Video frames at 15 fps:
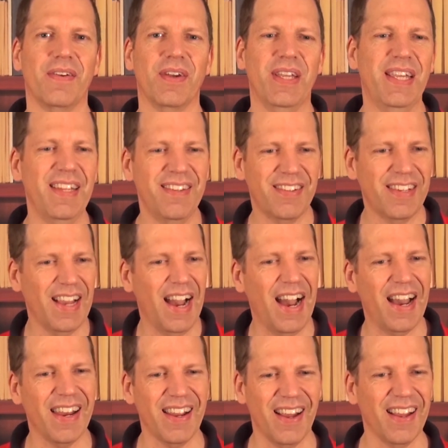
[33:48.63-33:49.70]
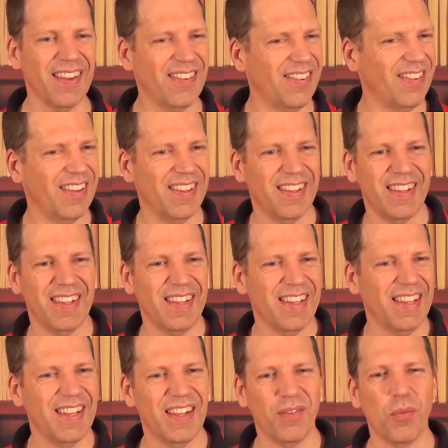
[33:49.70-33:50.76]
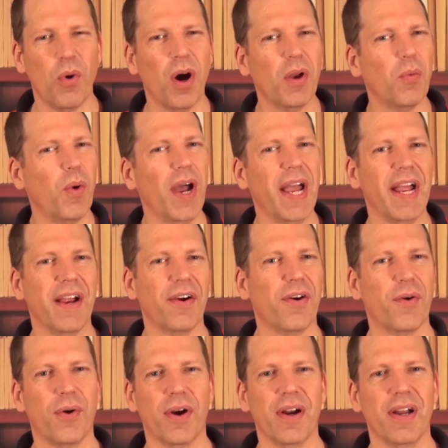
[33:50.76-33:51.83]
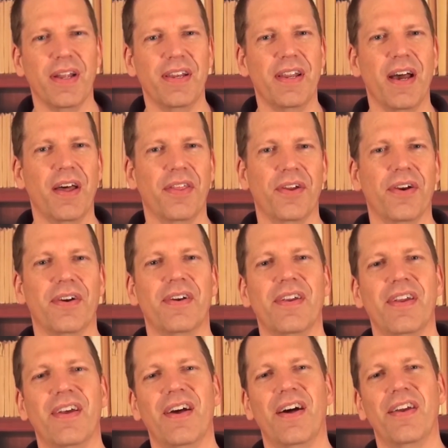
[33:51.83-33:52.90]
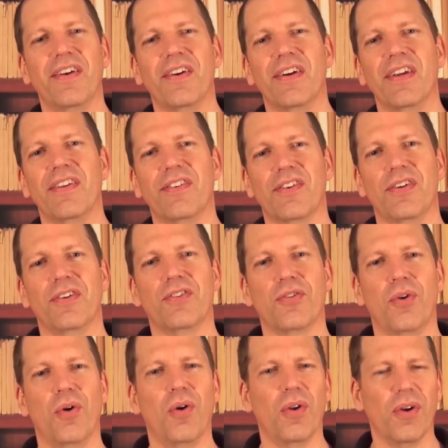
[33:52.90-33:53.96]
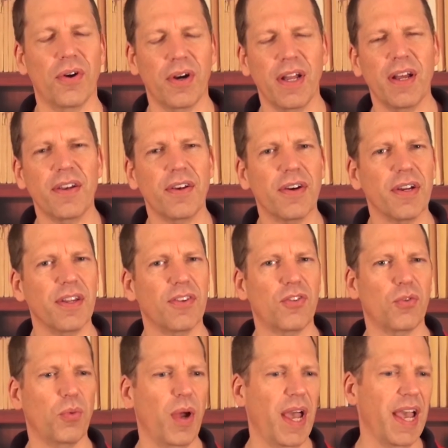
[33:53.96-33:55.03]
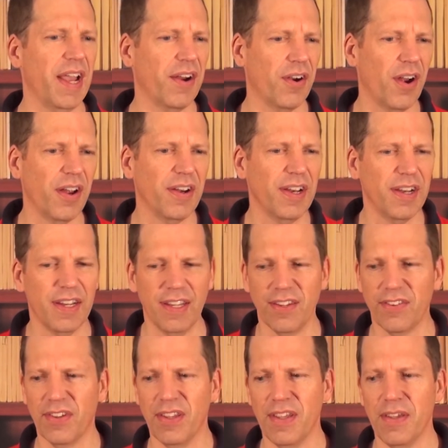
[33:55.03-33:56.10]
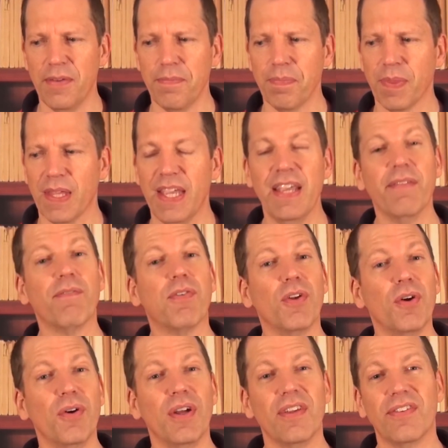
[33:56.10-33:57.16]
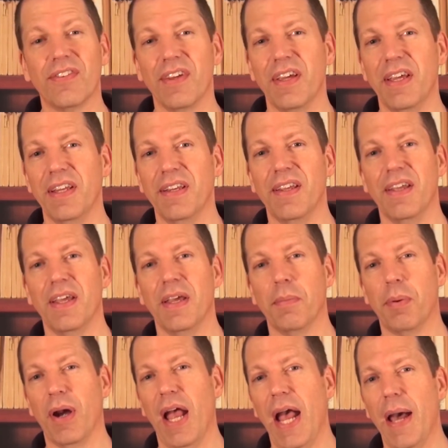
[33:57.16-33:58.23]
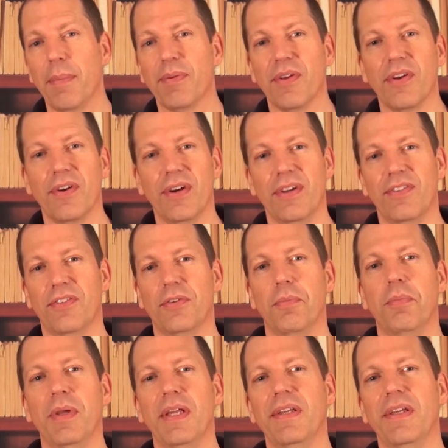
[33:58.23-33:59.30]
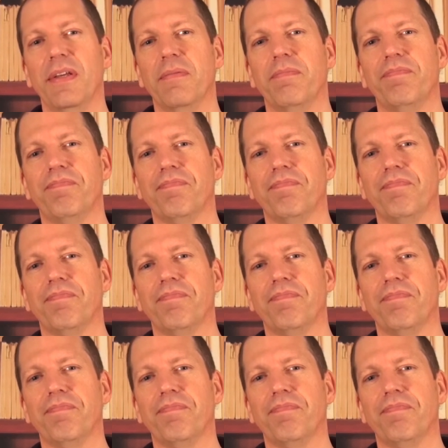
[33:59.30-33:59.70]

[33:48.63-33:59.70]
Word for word: He's got us in one way or another, under his control or under his sway or under his influence and perhaps under his dominion.